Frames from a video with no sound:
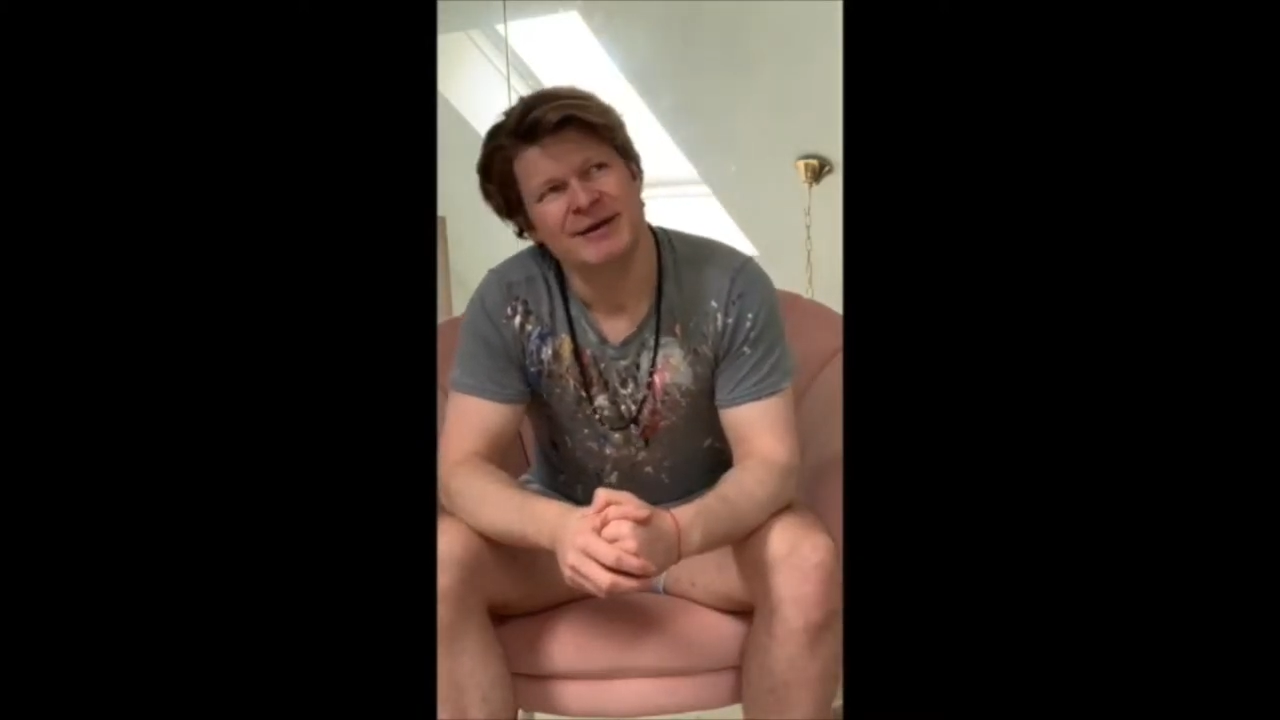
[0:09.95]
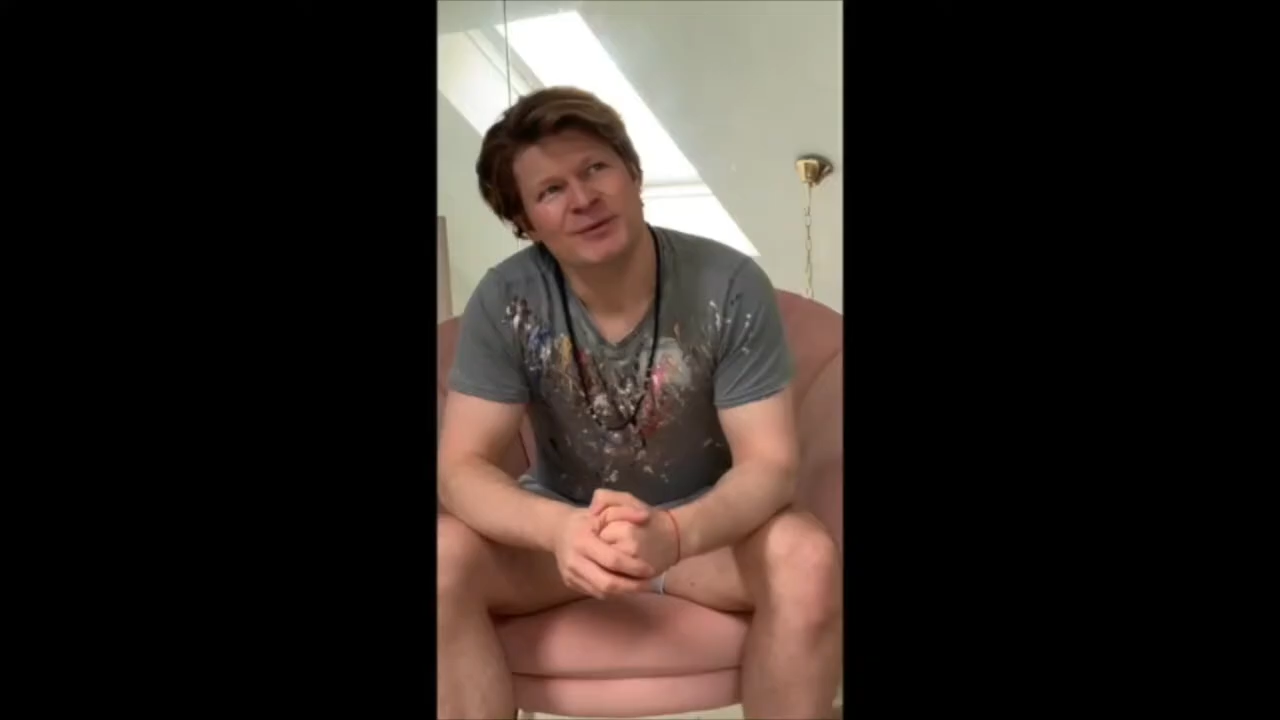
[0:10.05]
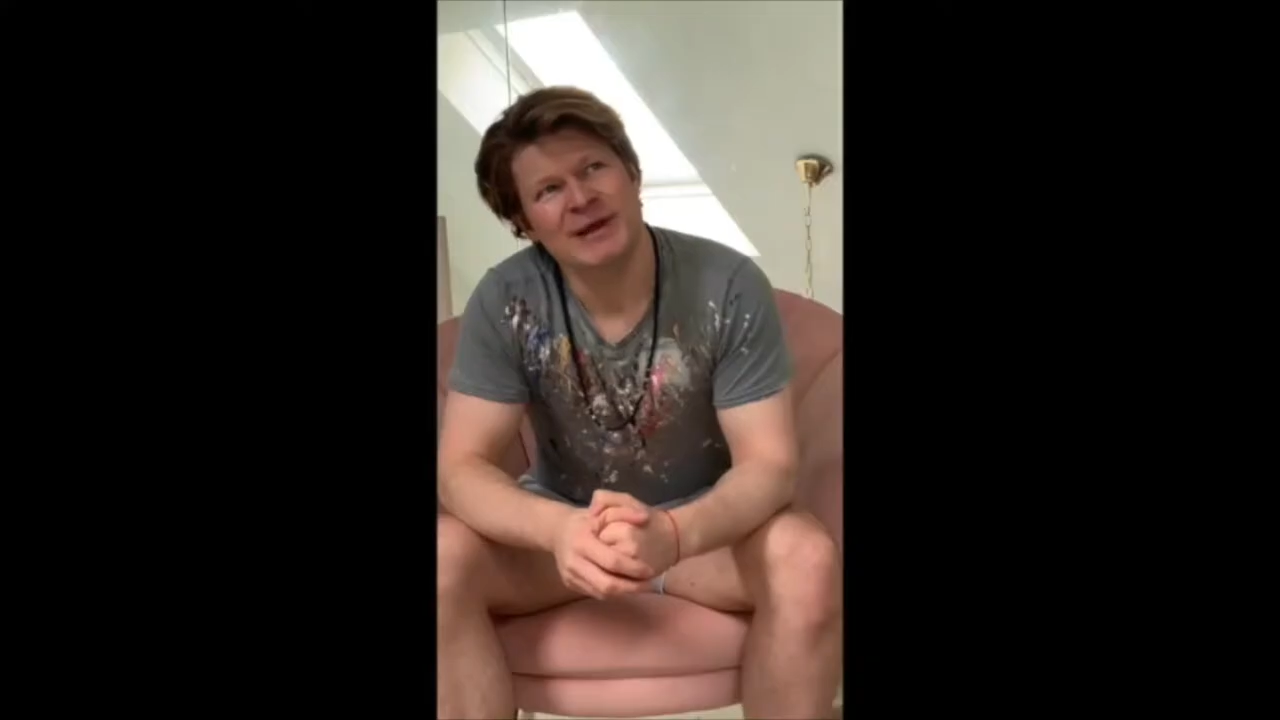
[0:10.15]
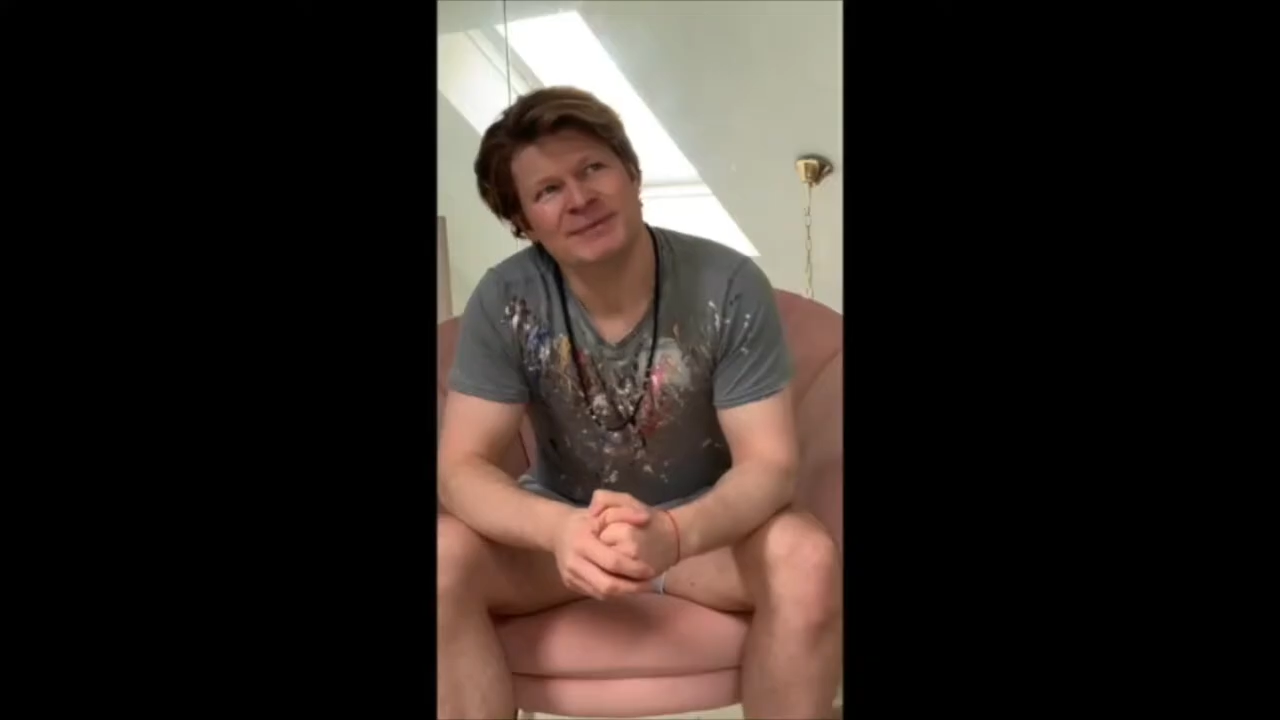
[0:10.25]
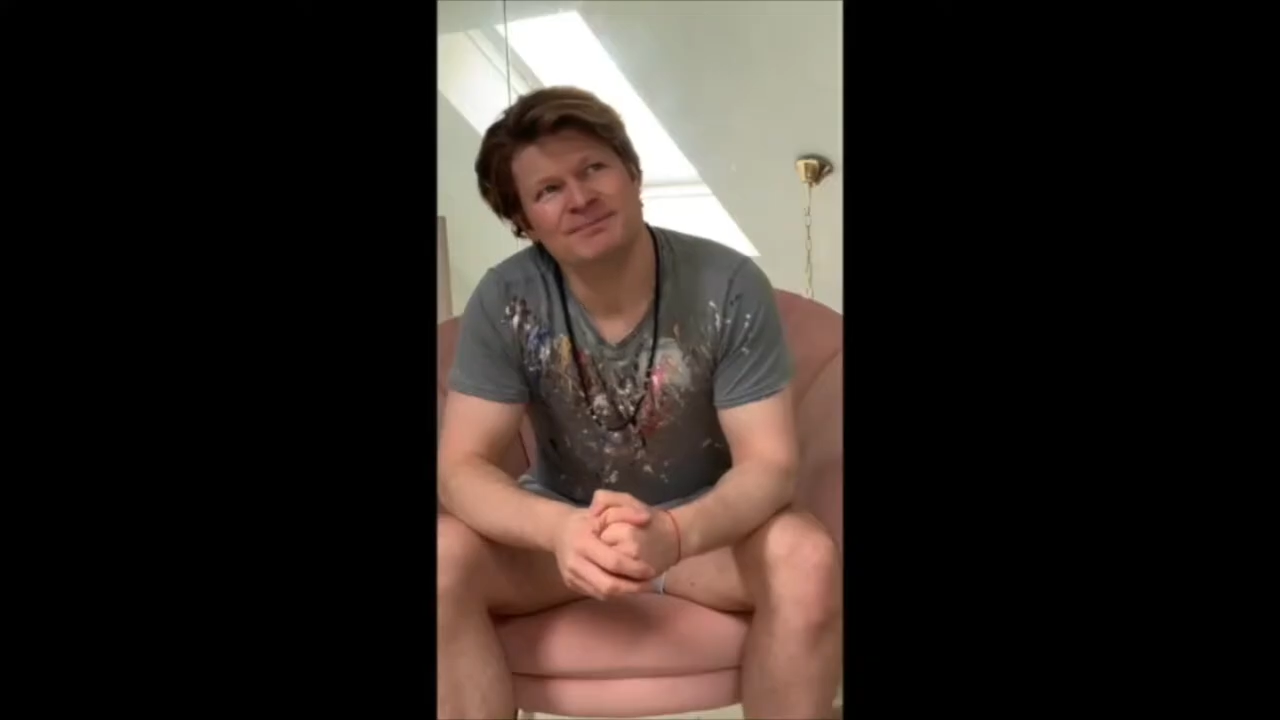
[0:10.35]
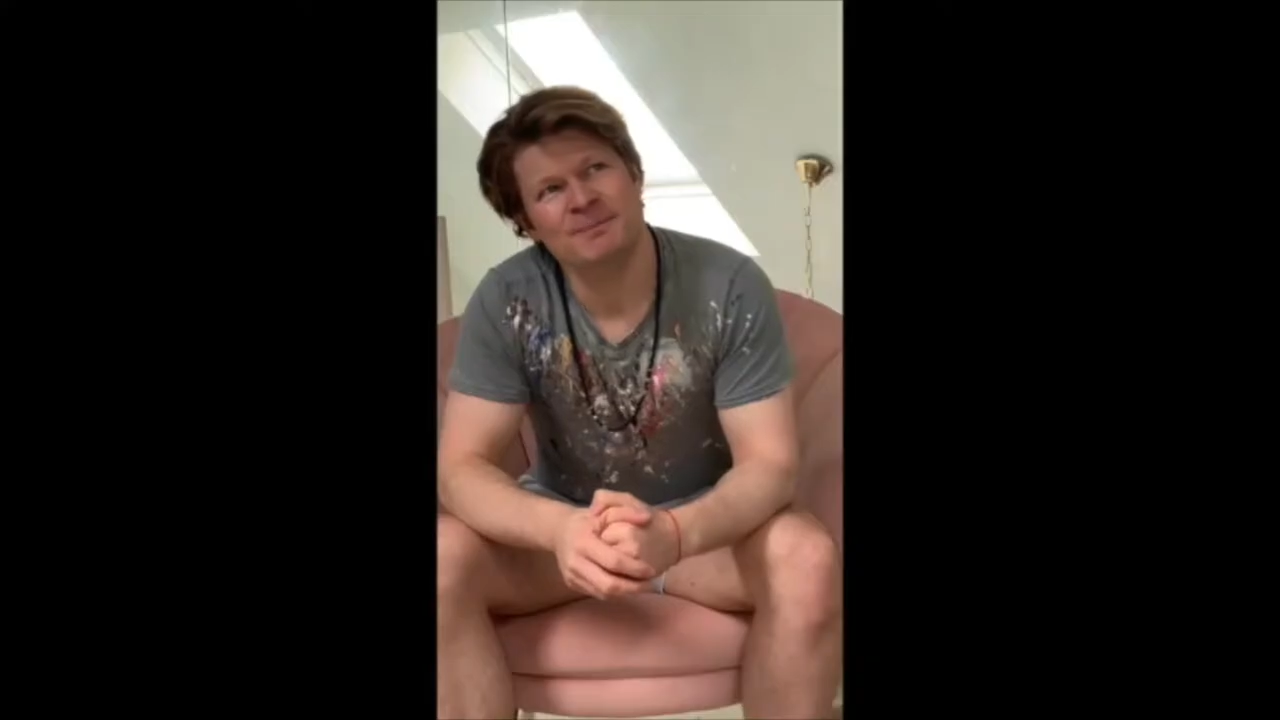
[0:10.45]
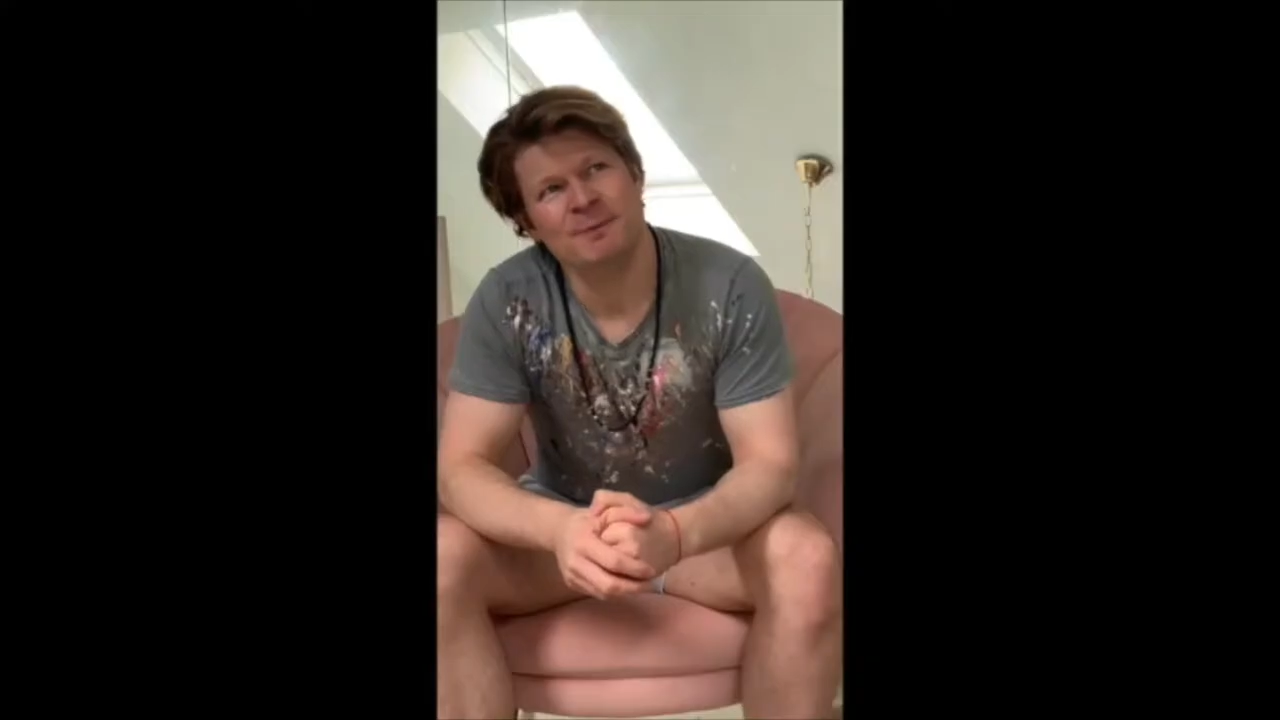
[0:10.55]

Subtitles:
well,